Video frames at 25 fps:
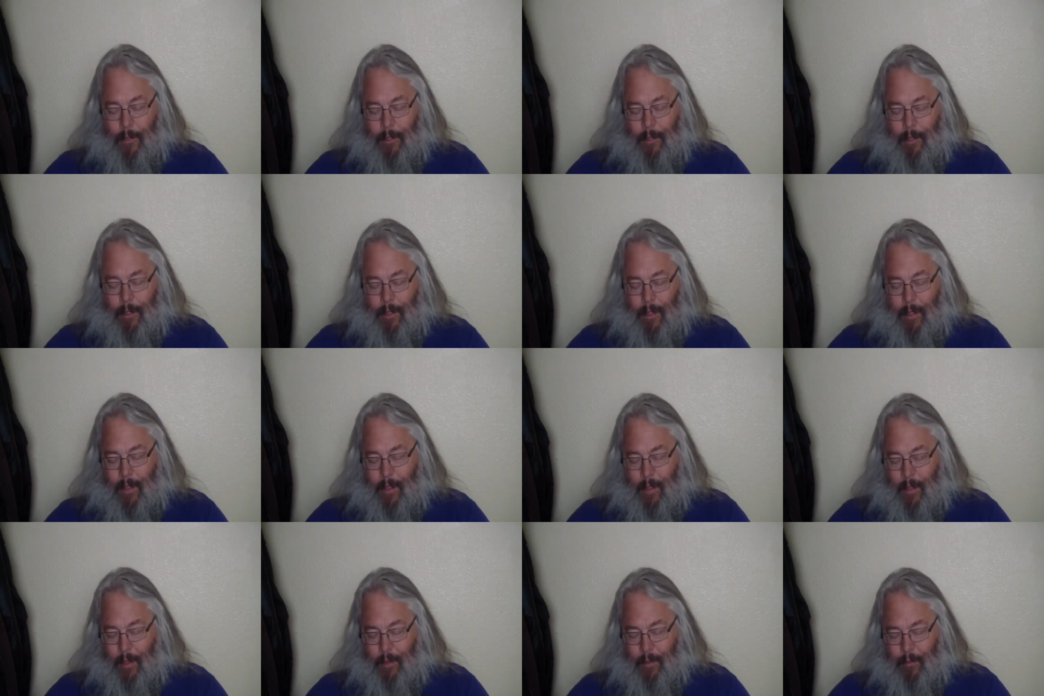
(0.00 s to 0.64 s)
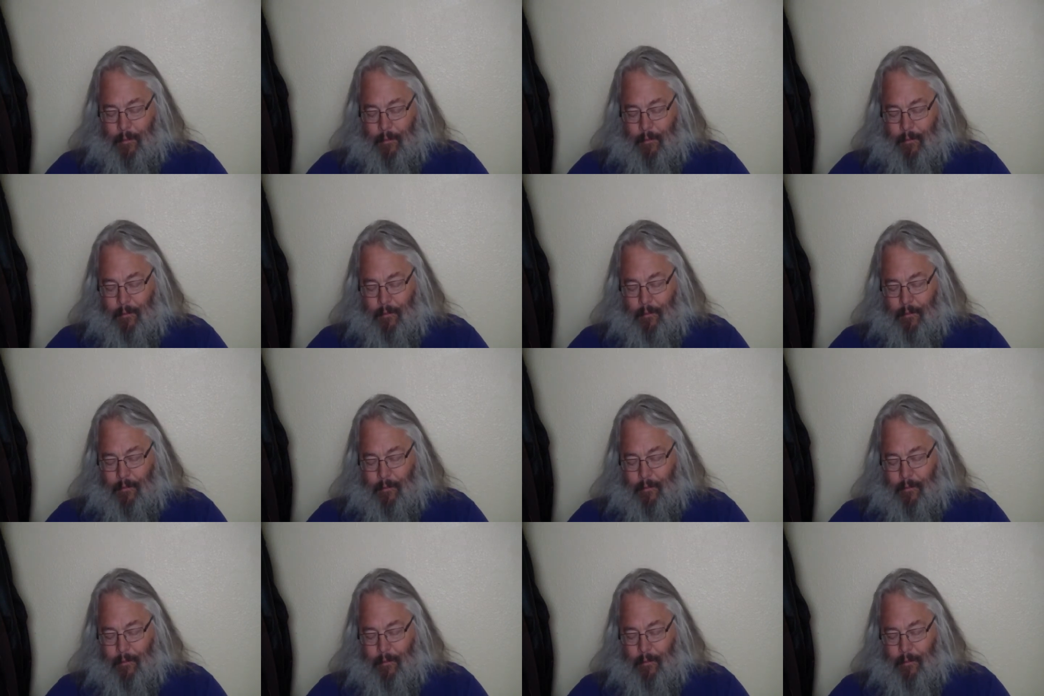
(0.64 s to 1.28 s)

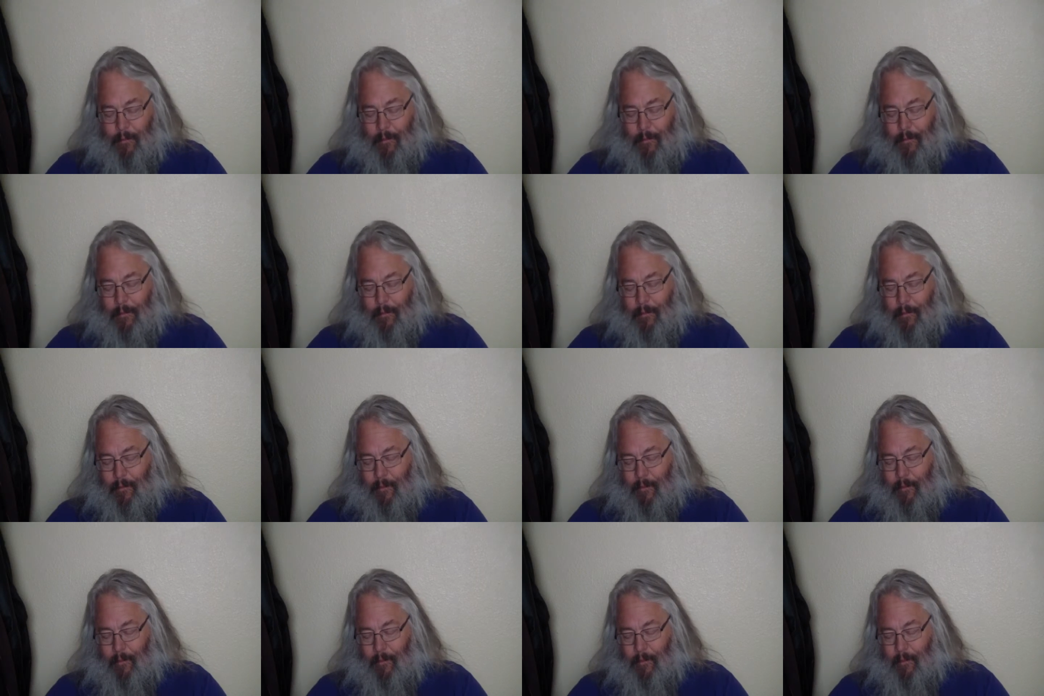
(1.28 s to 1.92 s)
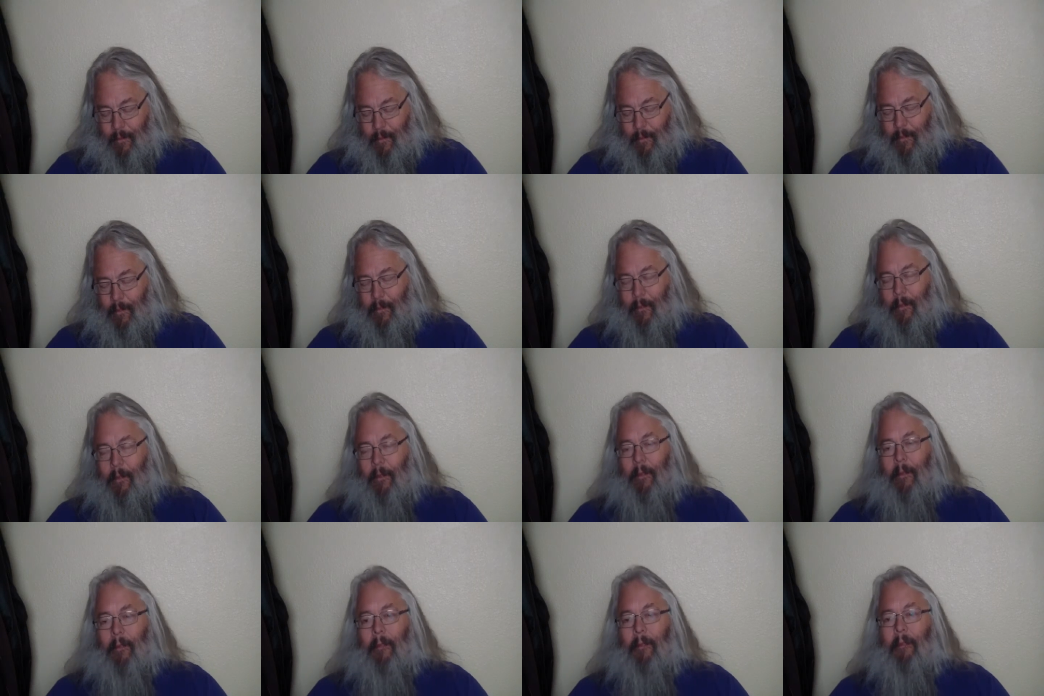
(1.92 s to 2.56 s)

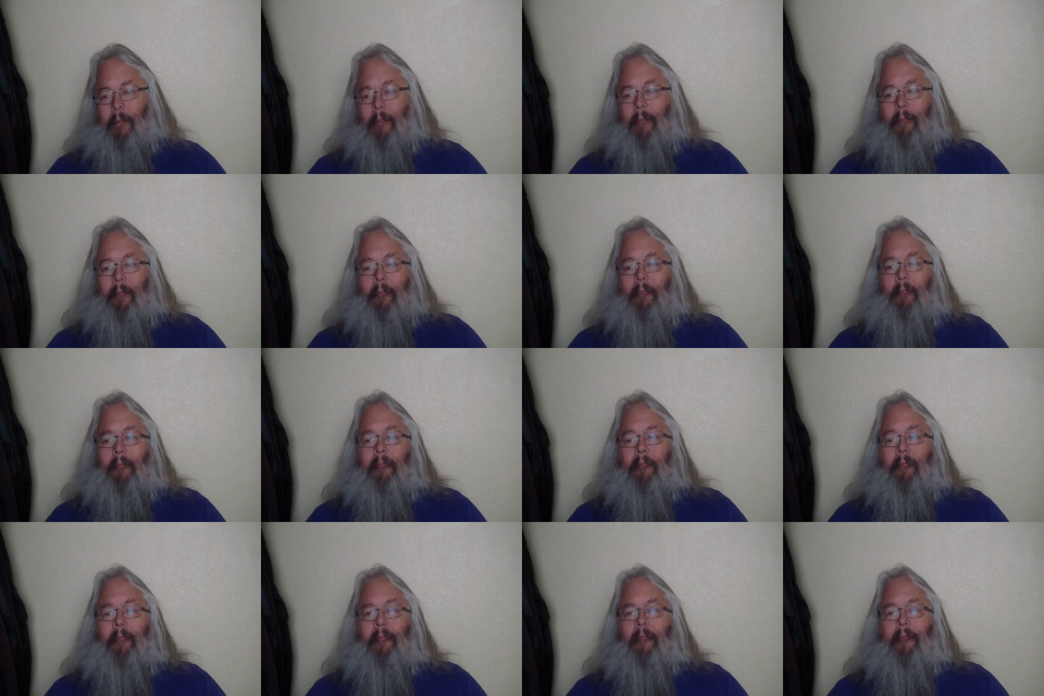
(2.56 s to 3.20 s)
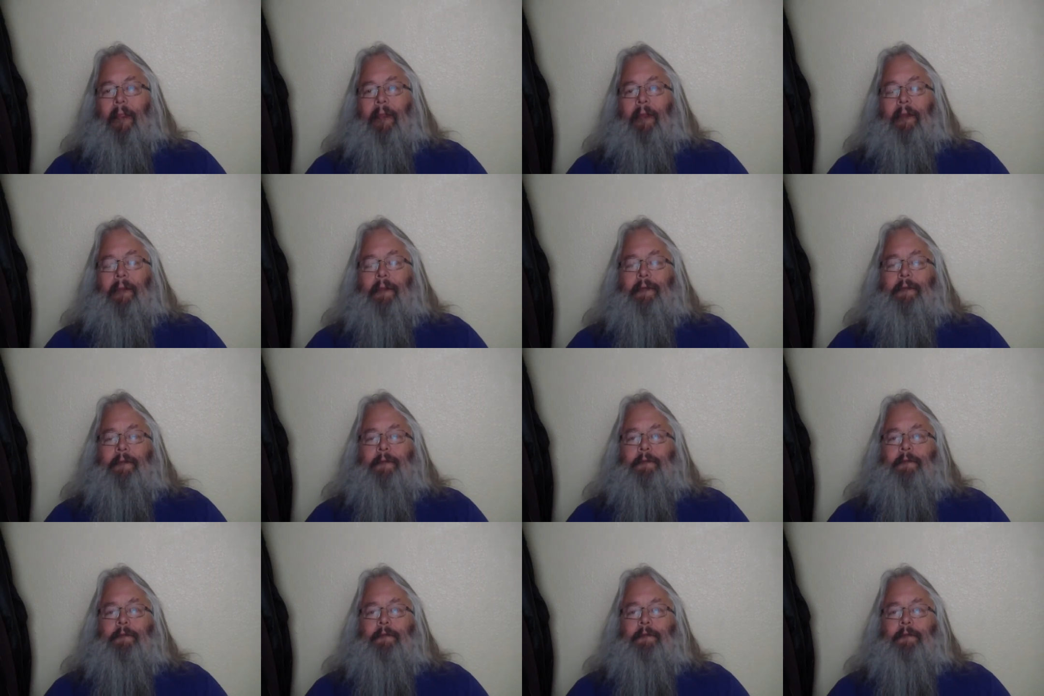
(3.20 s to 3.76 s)
Nothing is said.